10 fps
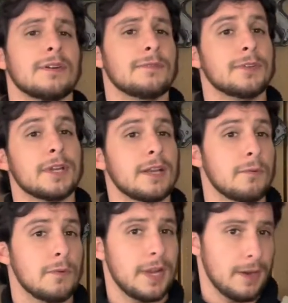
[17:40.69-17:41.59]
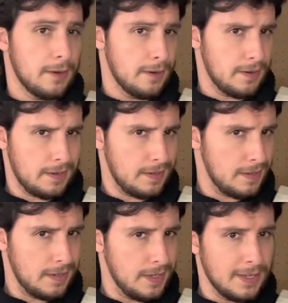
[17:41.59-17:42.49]
if you're not aware,
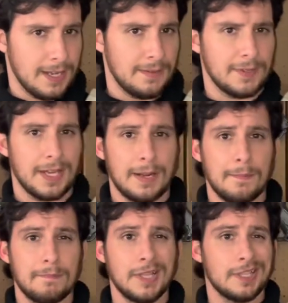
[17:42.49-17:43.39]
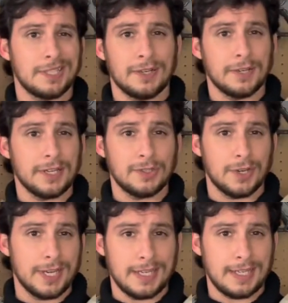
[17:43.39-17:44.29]
I've got a military
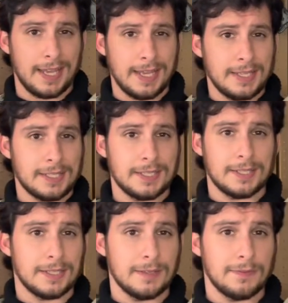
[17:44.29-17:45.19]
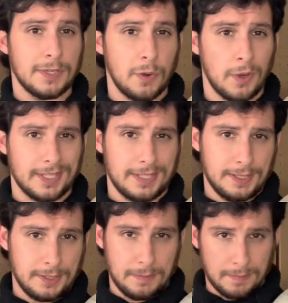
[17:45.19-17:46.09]
grade case of the
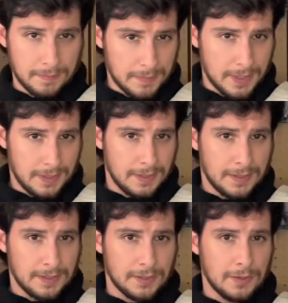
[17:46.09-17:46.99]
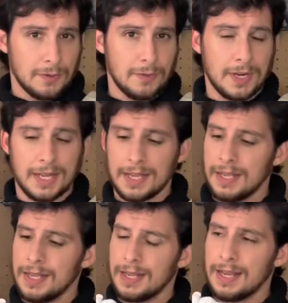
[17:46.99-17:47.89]
autism, so
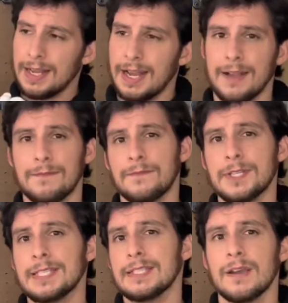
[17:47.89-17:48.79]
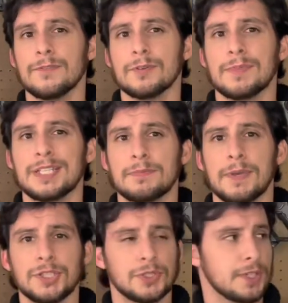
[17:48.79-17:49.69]
I've discovered my
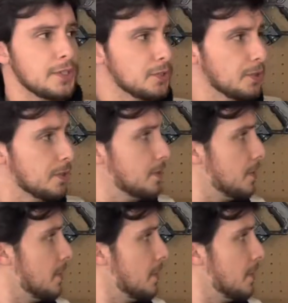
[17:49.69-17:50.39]
special interest